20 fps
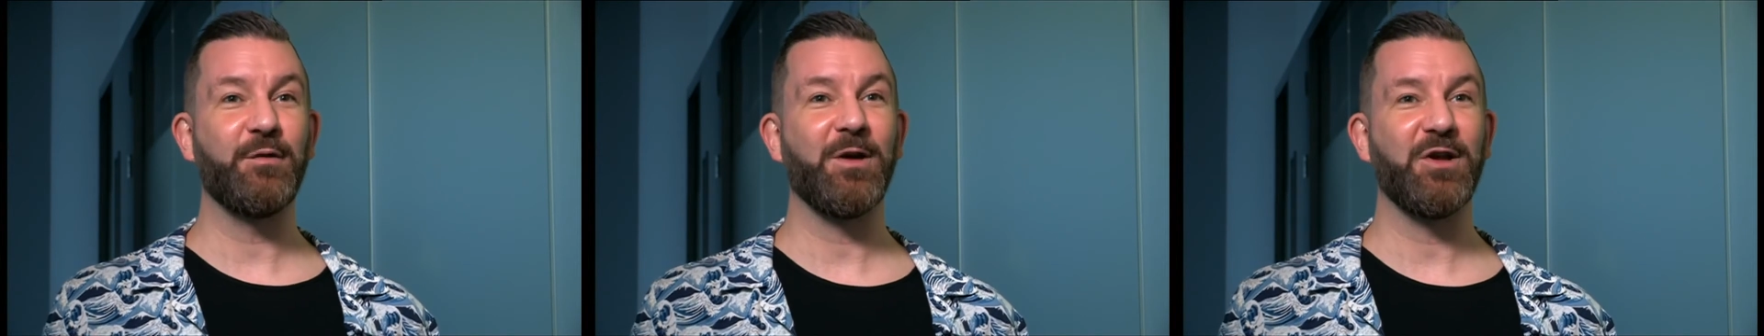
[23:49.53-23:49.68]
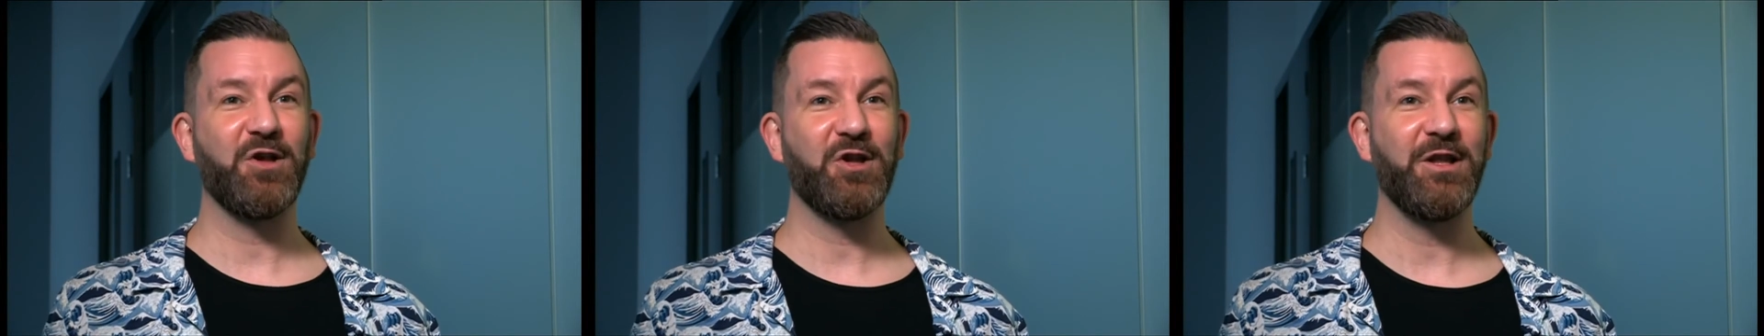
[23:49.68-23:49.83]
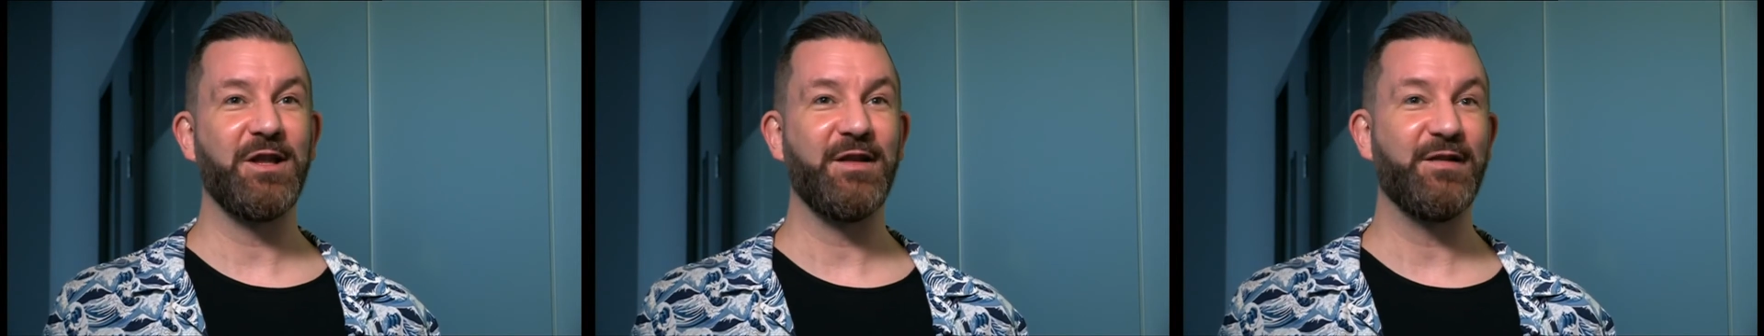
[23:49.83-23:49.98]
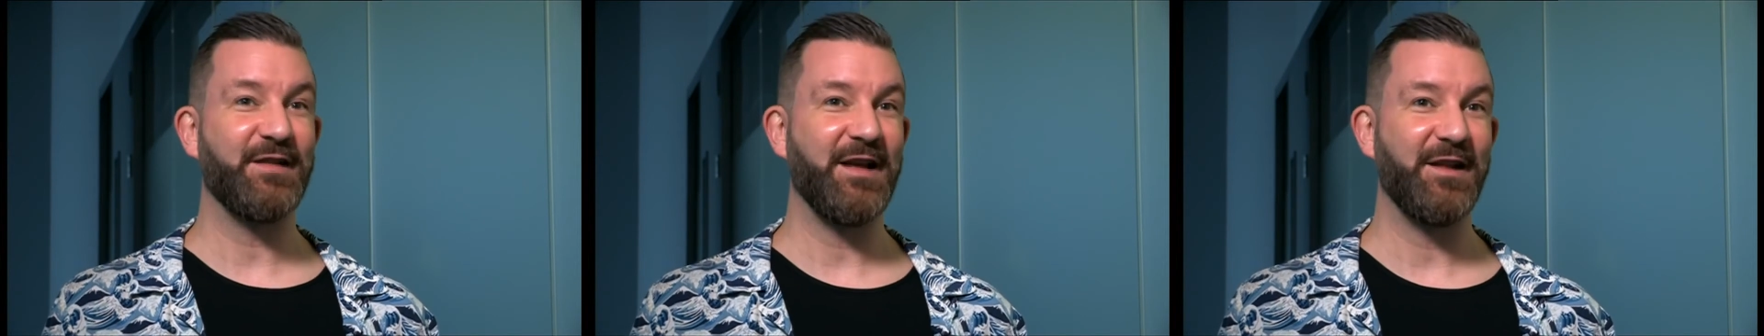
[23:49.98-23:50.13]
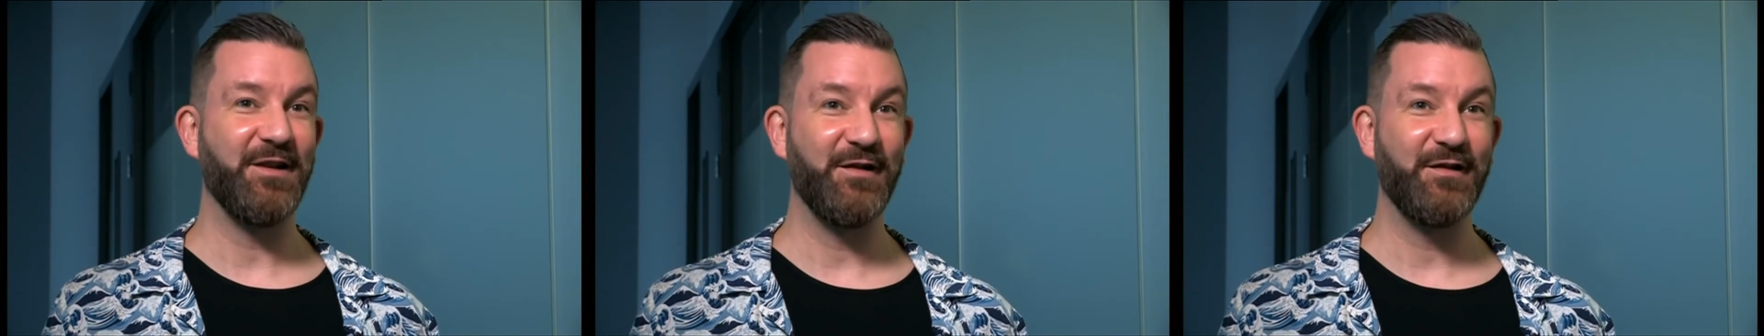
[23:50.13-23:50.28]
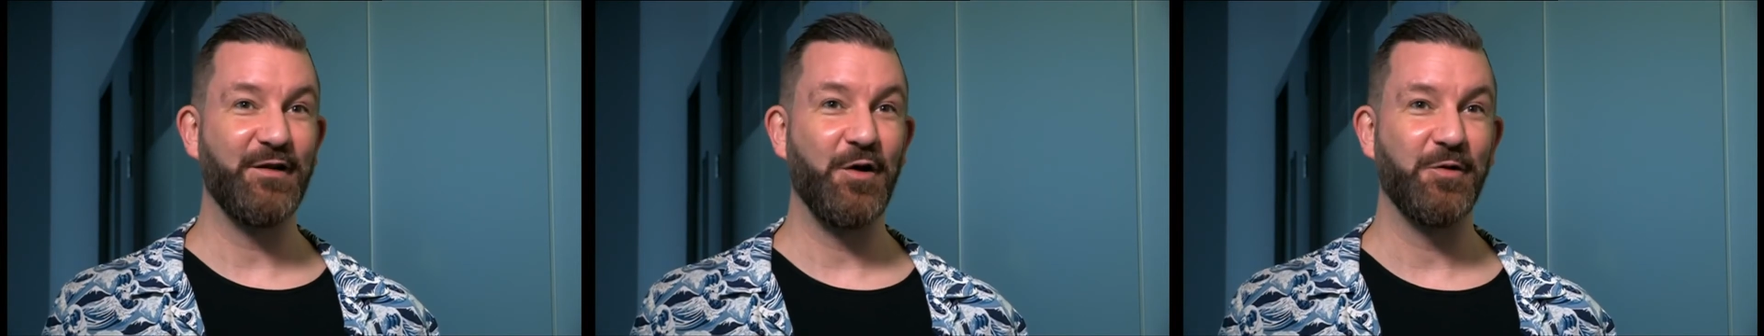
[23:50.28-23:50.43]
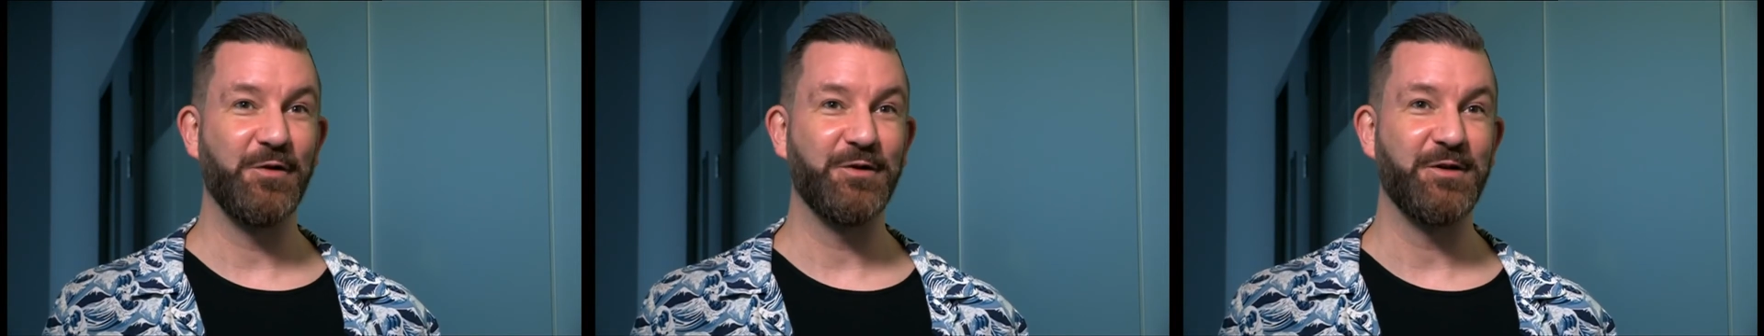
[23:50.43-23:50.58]
actually sell its
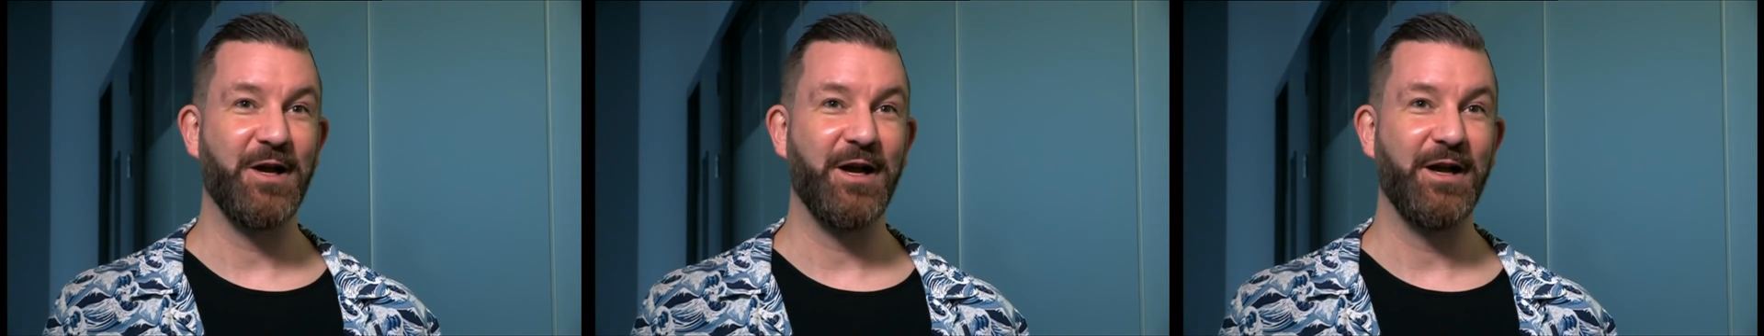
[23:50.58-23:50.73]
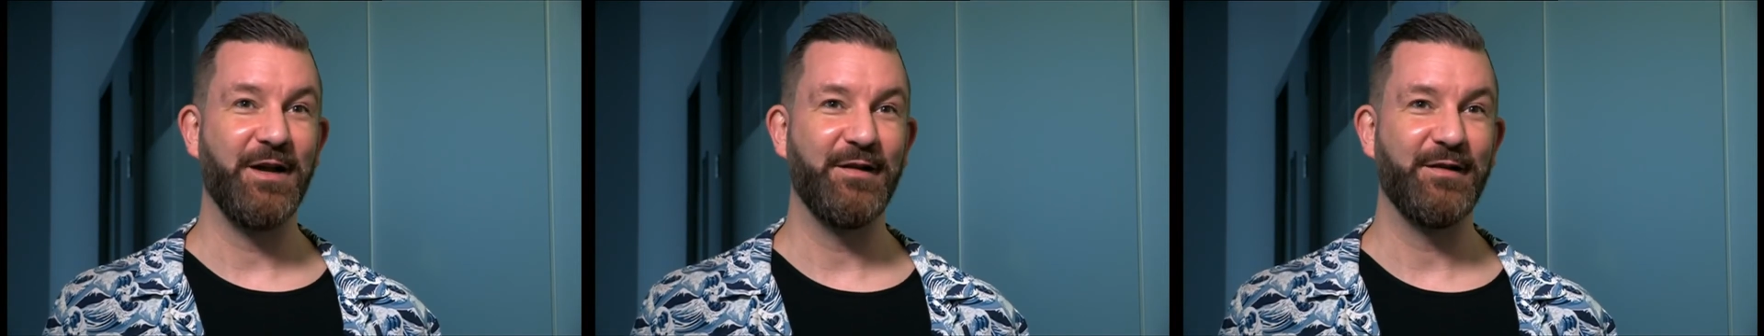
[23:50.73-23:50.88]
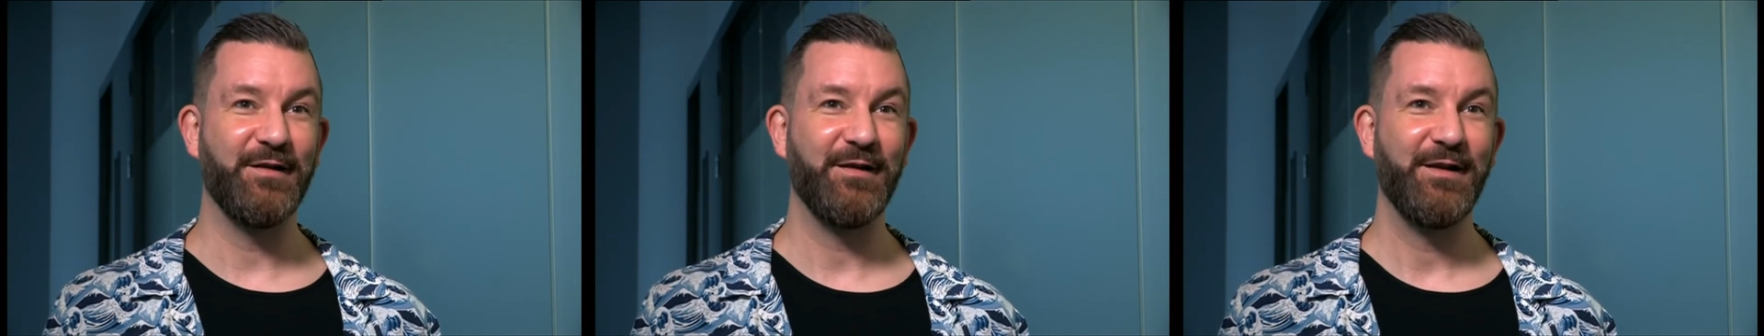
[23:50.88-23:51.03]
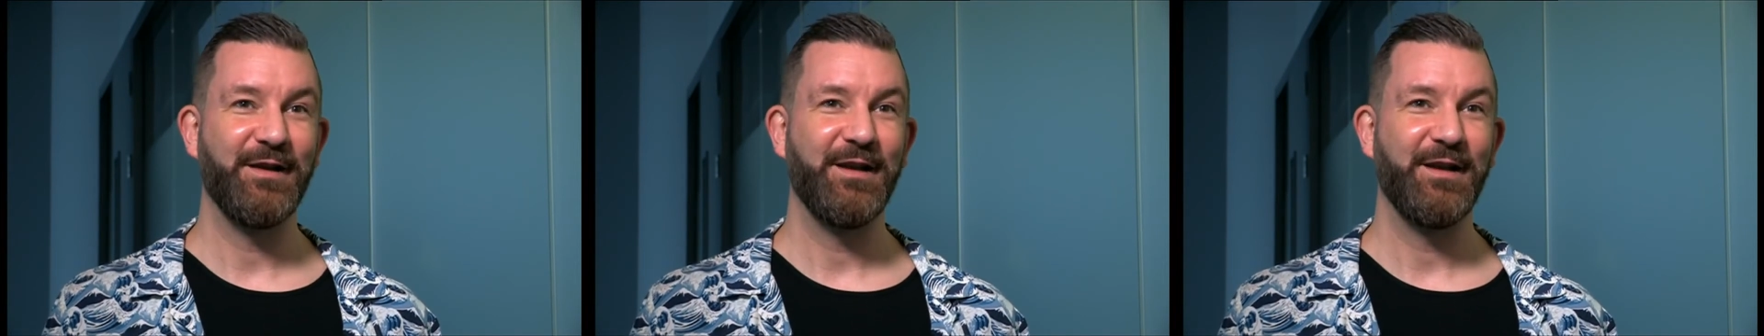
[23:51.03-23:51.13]
holidays.